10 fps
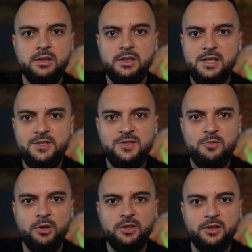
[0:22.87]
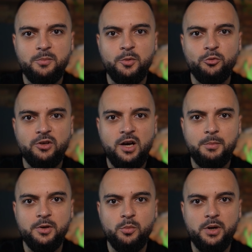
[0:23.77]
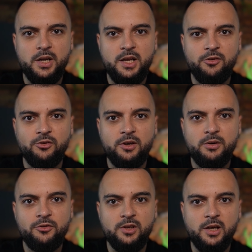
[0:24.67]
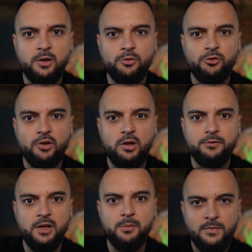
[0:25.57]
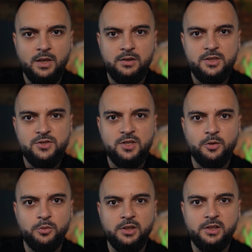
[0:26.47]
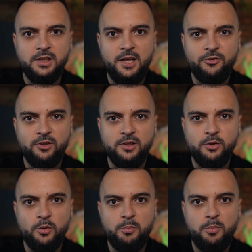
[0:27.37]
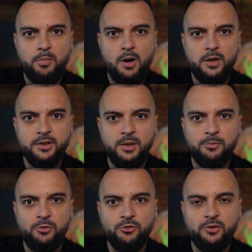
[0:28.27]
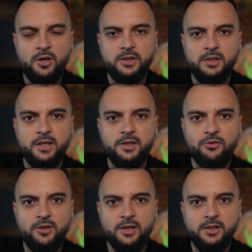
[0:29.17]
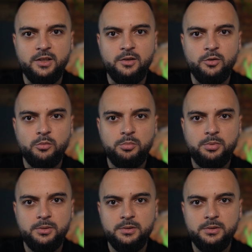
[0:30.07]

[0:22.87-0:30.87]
Let's see what are the most common Kubernetes errors and how to solve them. Let's start with the classic. Your pod keeps restarting like it's stuck in a loop.